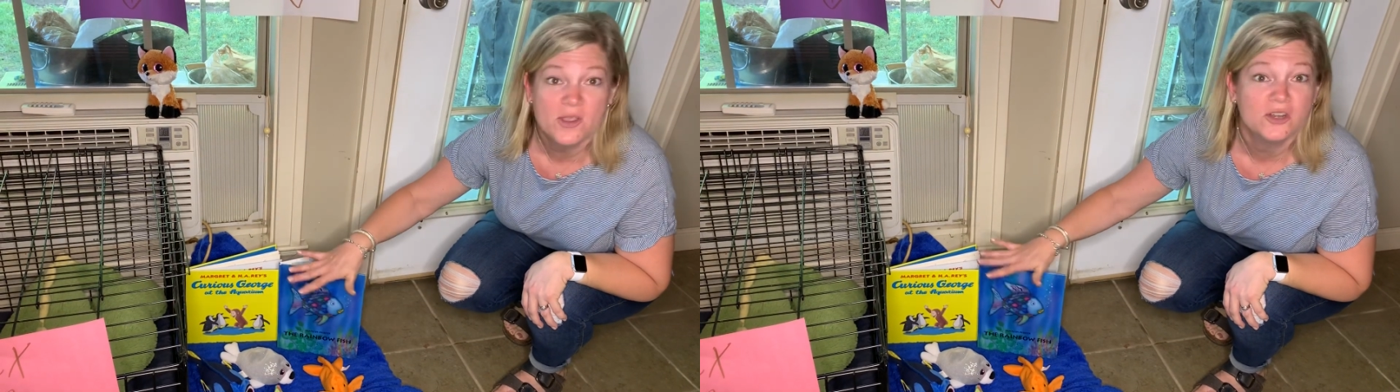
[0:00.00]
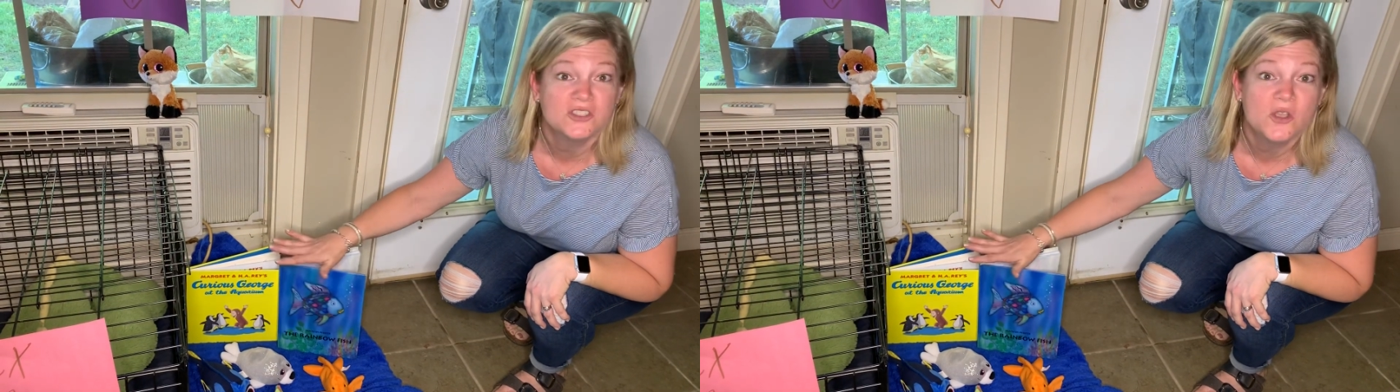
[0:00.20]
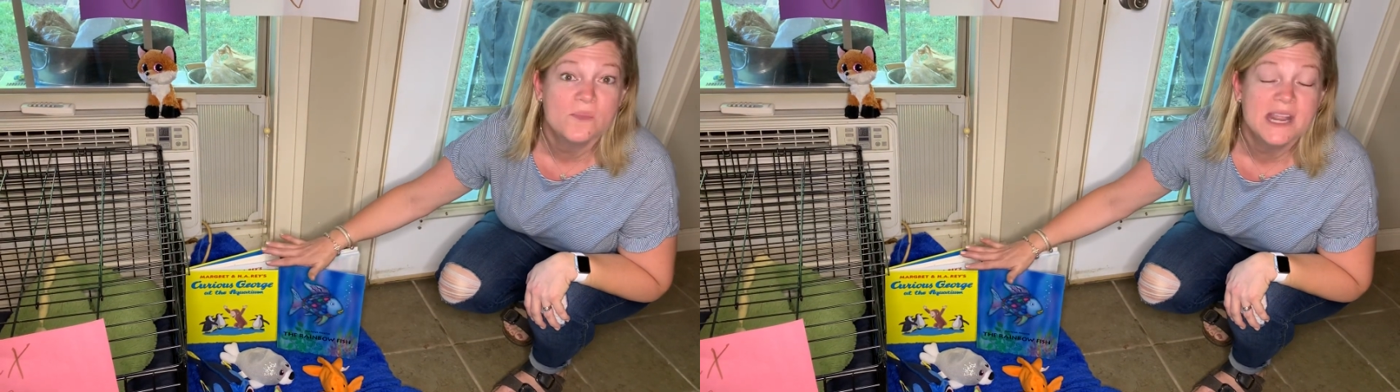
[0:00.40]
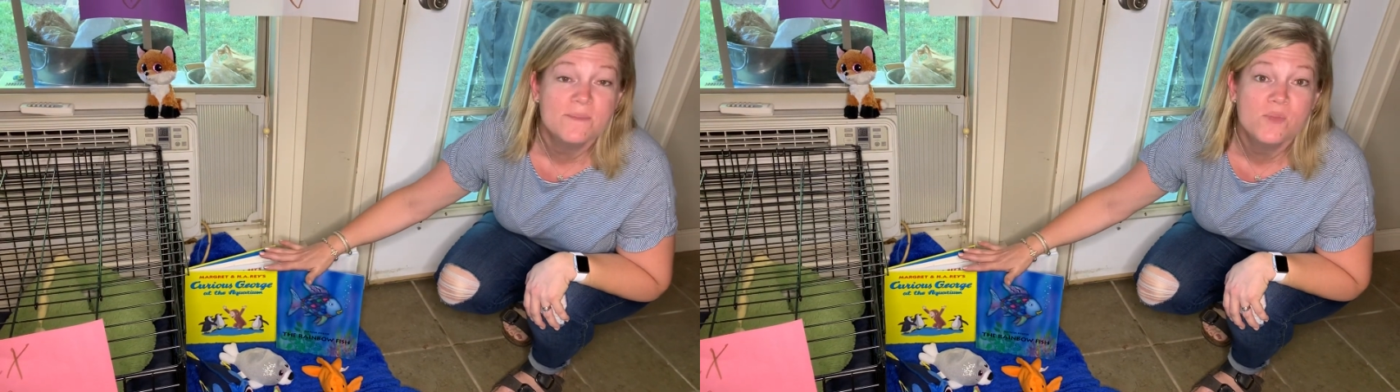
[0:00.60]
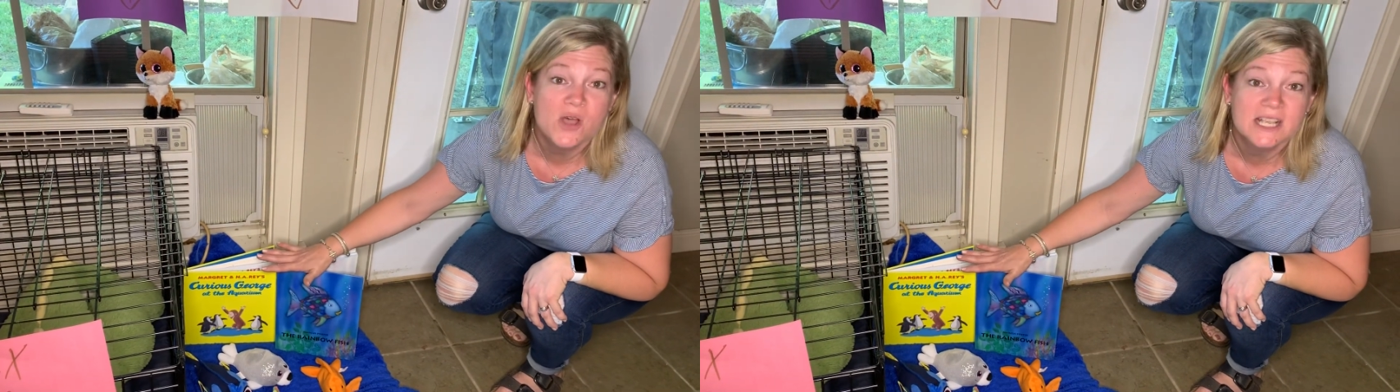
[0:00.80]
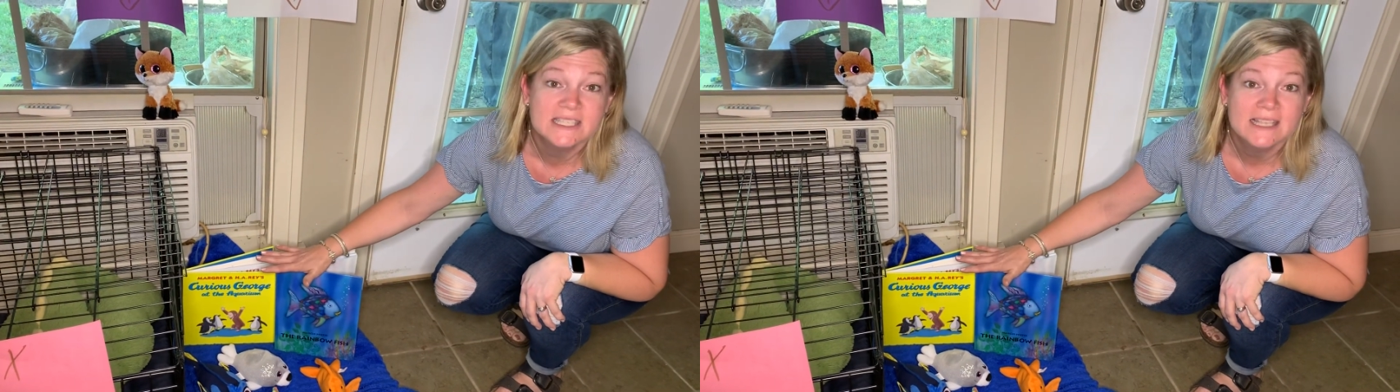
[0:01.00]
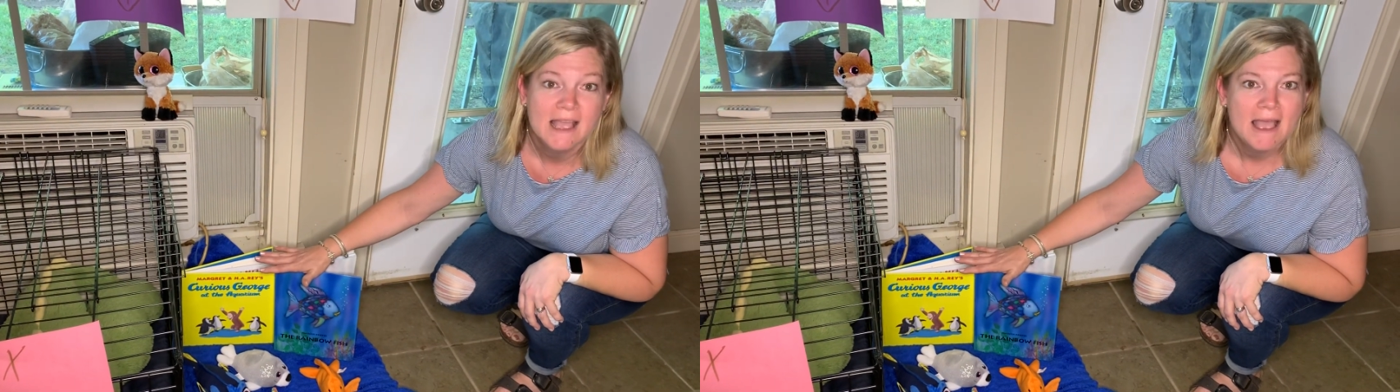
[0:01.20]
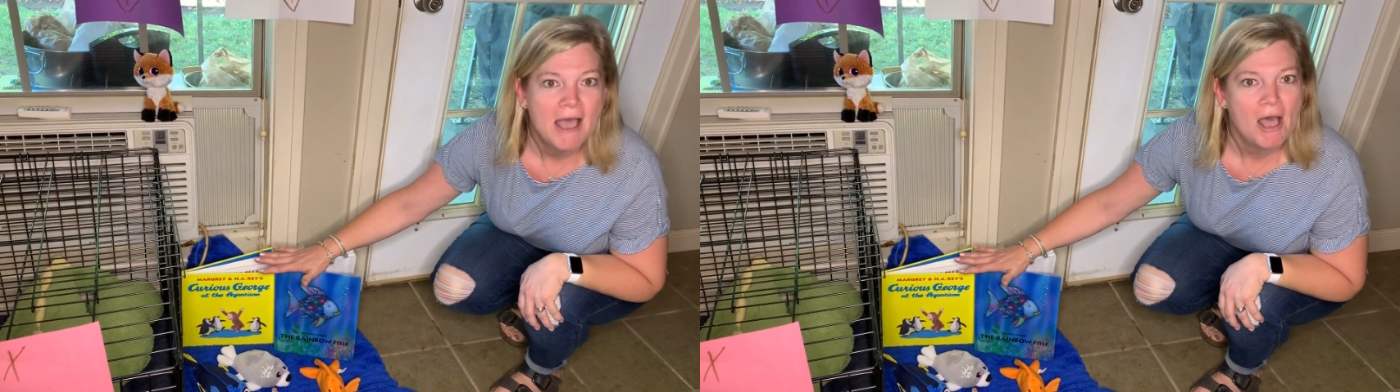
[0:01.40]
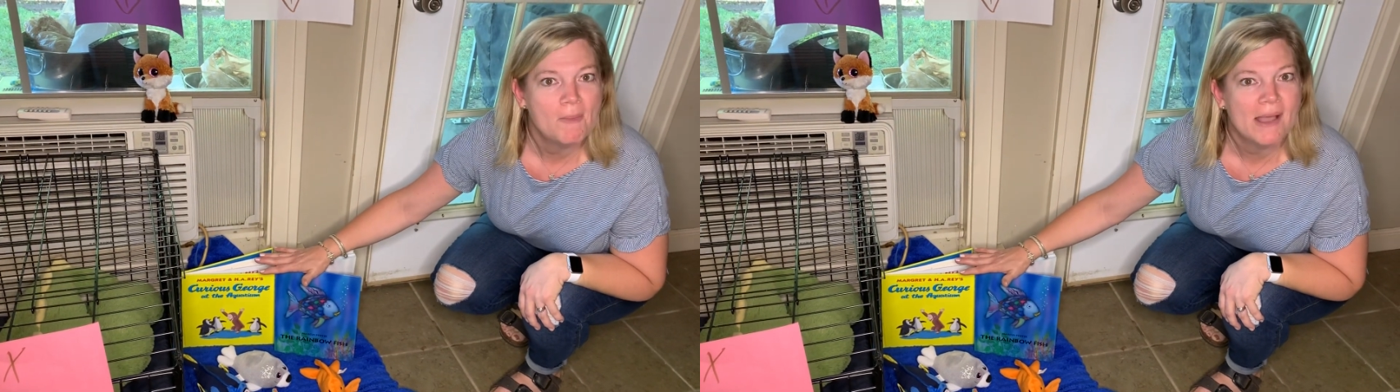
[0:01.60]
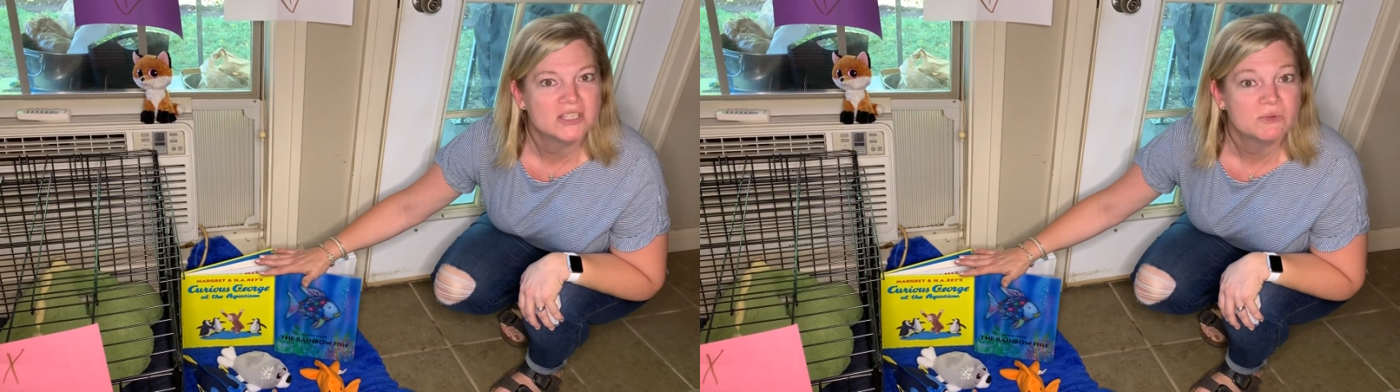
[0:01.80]
there are so many books
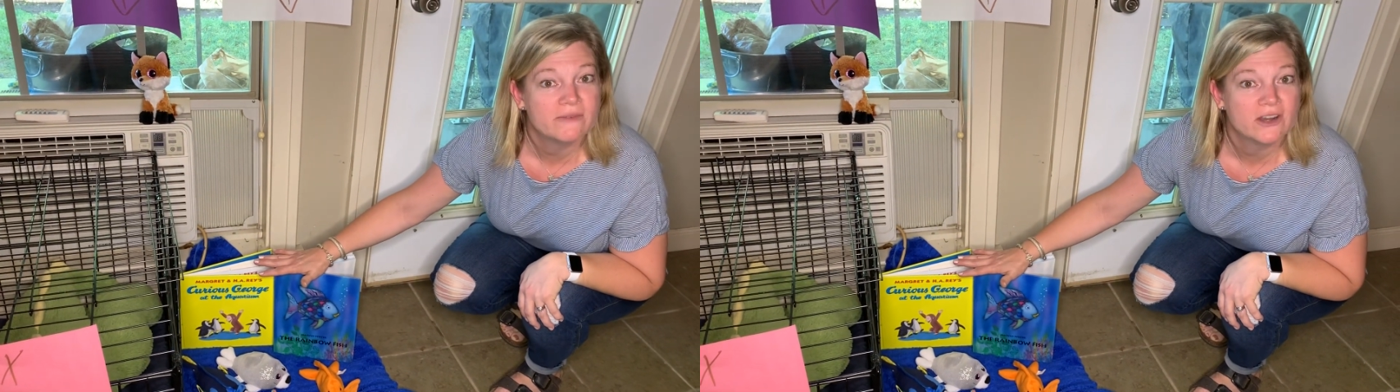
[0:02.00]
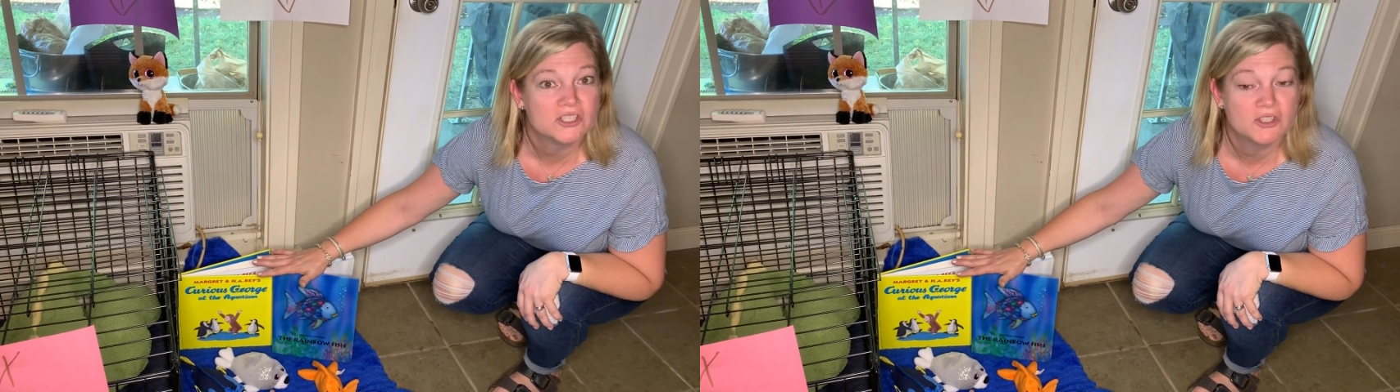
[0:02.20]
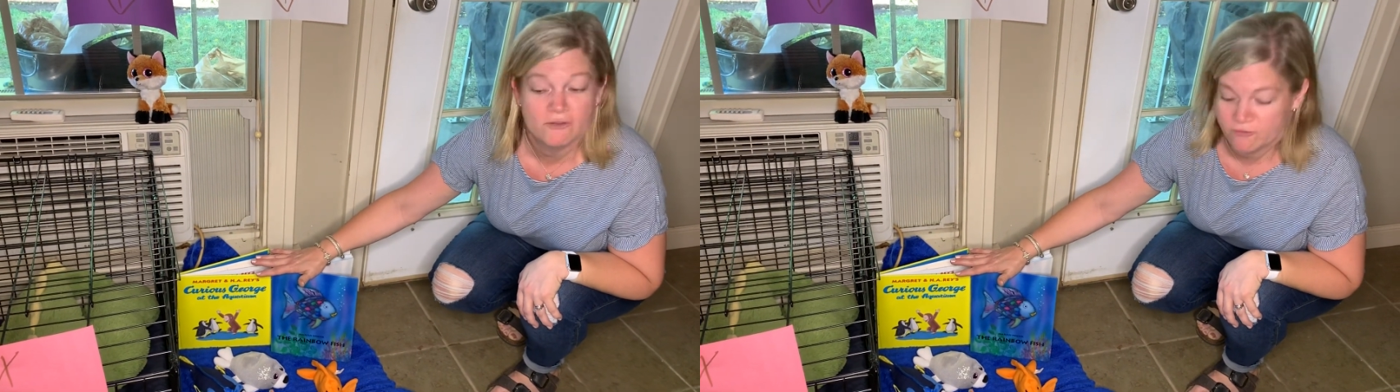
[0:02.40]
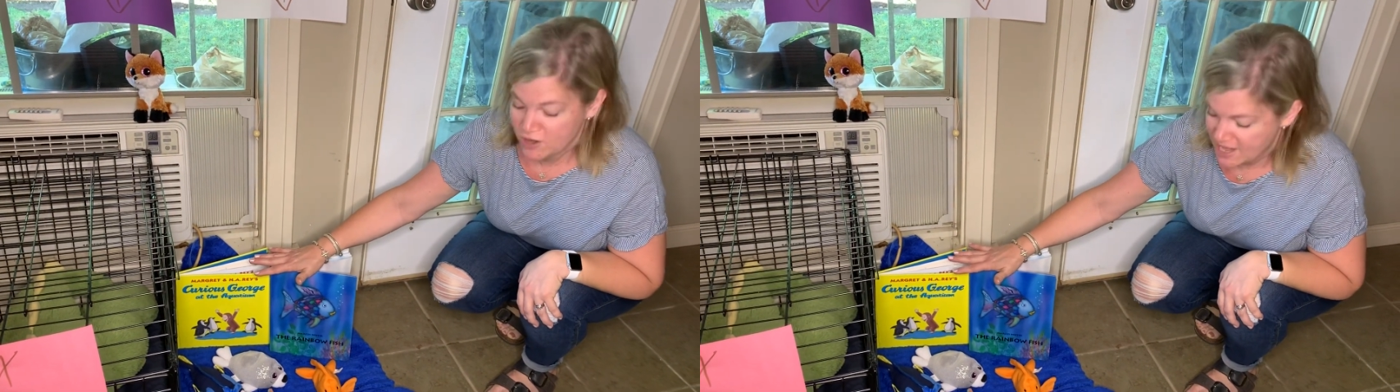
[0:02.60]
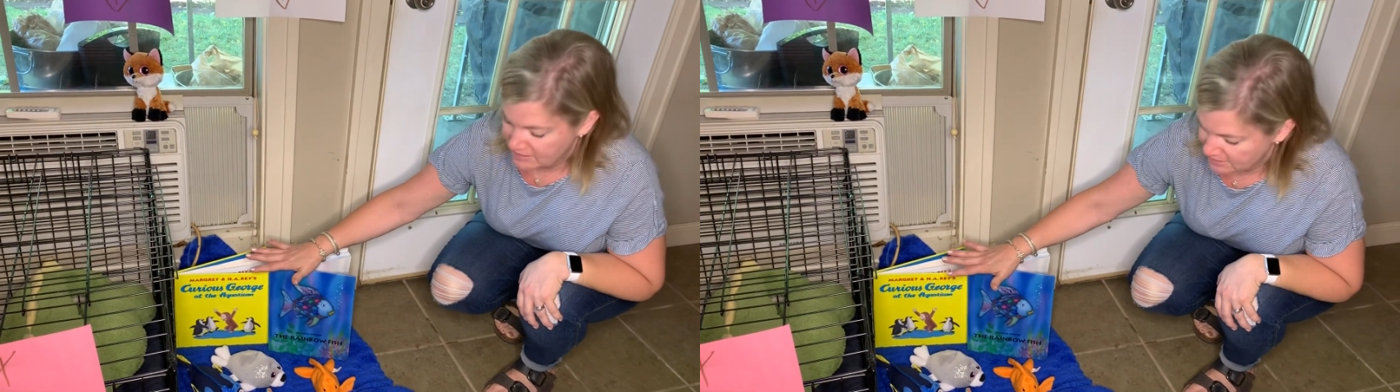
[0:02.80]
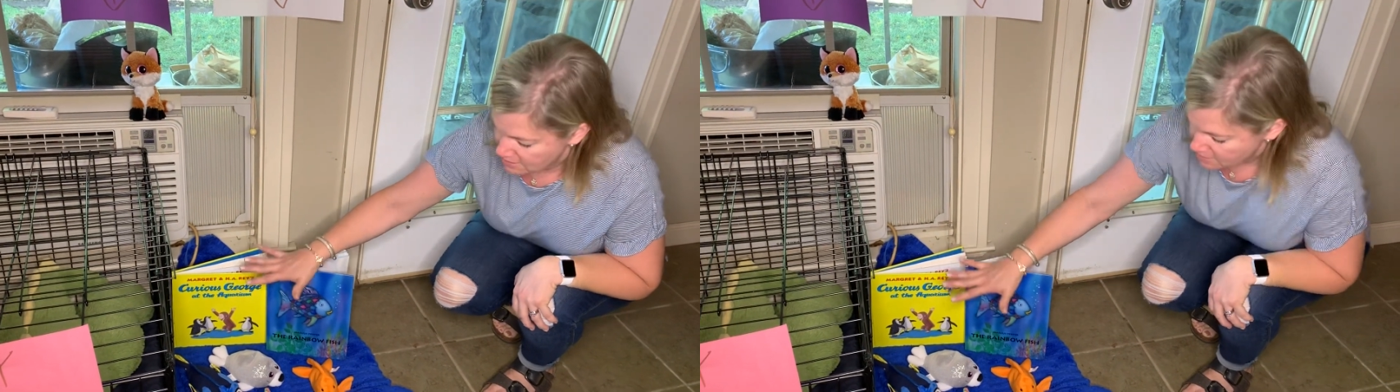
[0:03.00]
about some of our zoo friends.